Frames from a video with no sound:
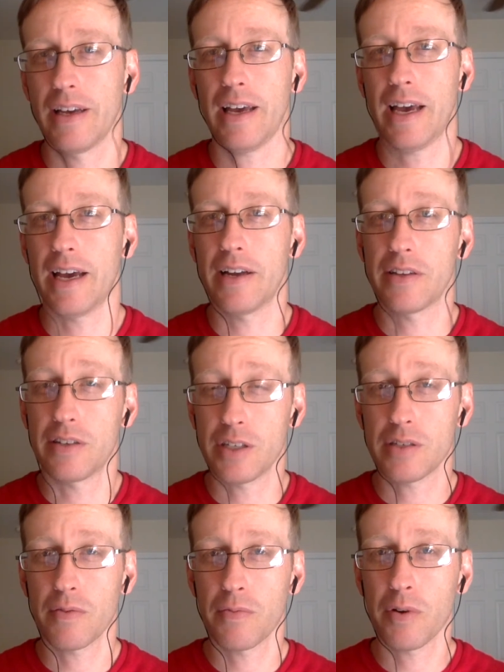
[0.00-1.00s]
and
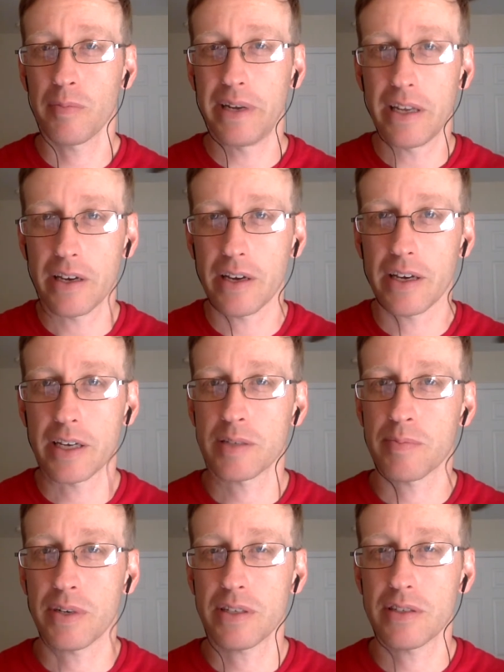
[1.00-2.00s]
these four media
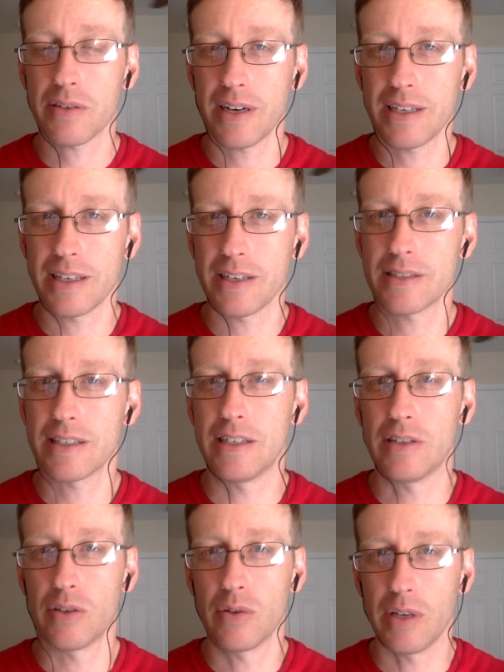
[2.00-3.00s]
express their ideas
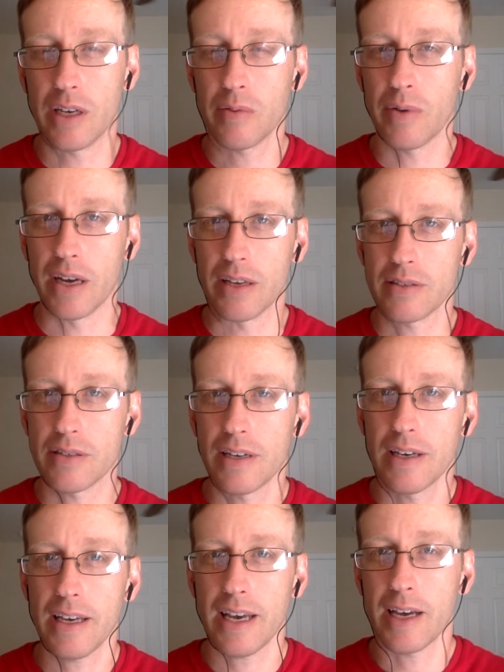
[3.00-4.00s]
in unique ways.
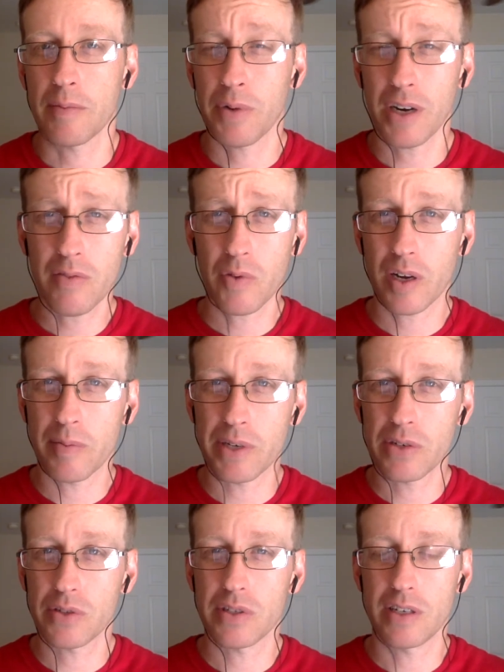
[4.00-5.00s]
And part of what I'm
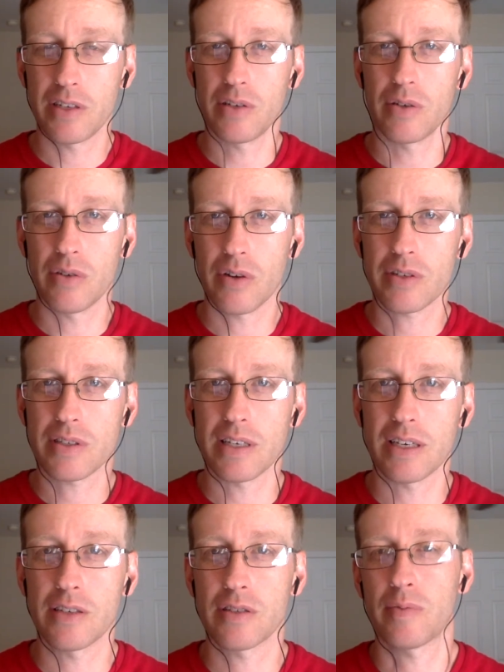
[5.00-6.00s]
interested in you
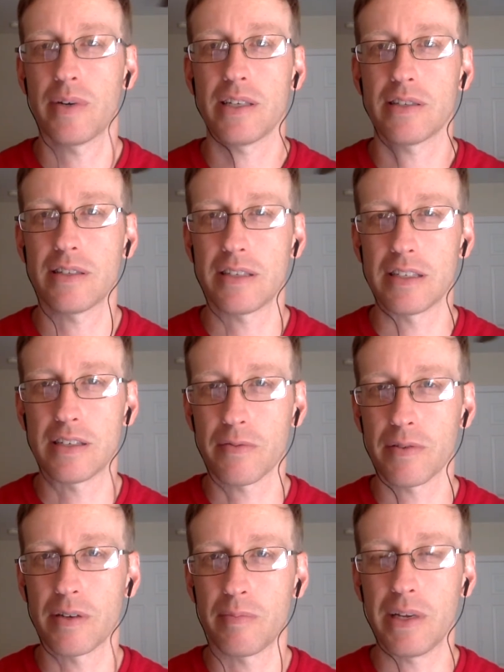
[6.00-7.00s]
noticing is the ways that the
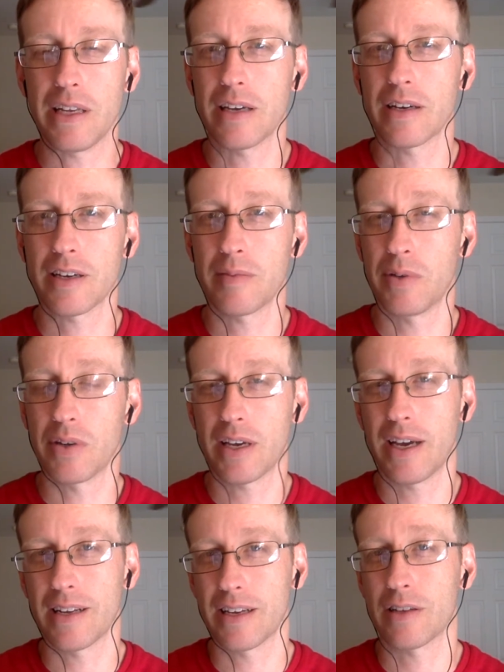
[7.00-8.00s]
different media
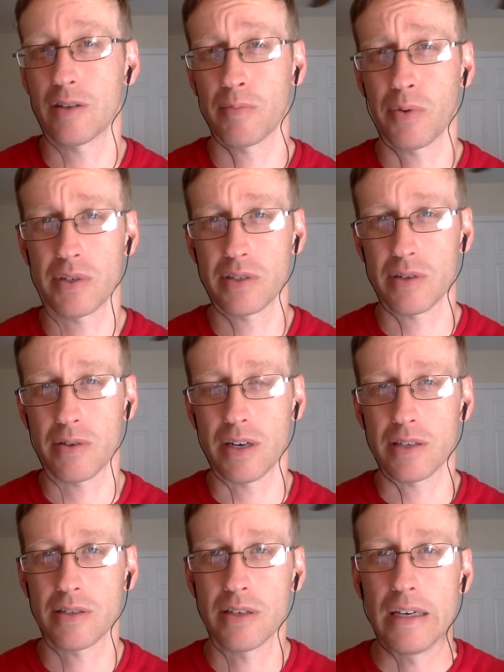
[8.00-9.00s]
communicate and get their points across.